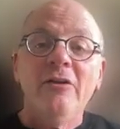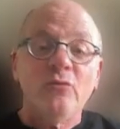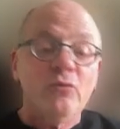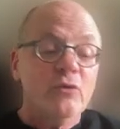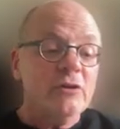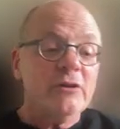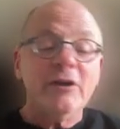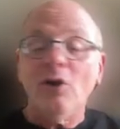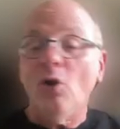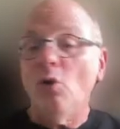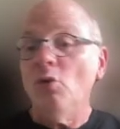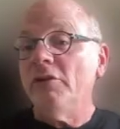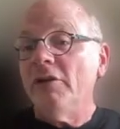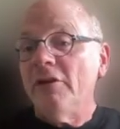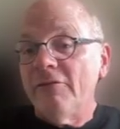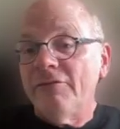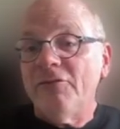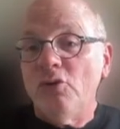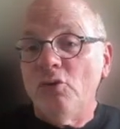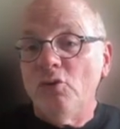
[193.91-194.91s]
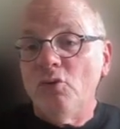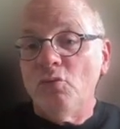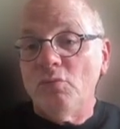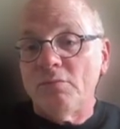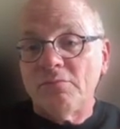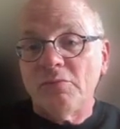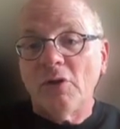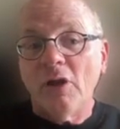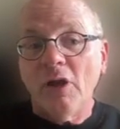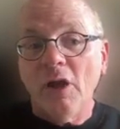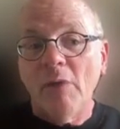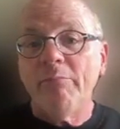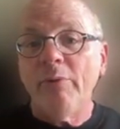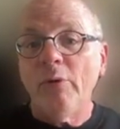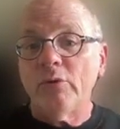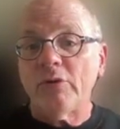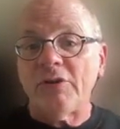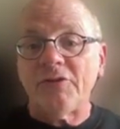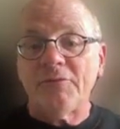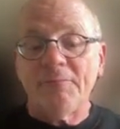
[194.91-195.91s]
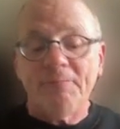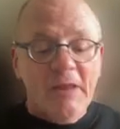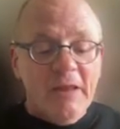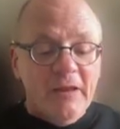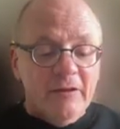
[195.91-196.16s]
Really only a few components.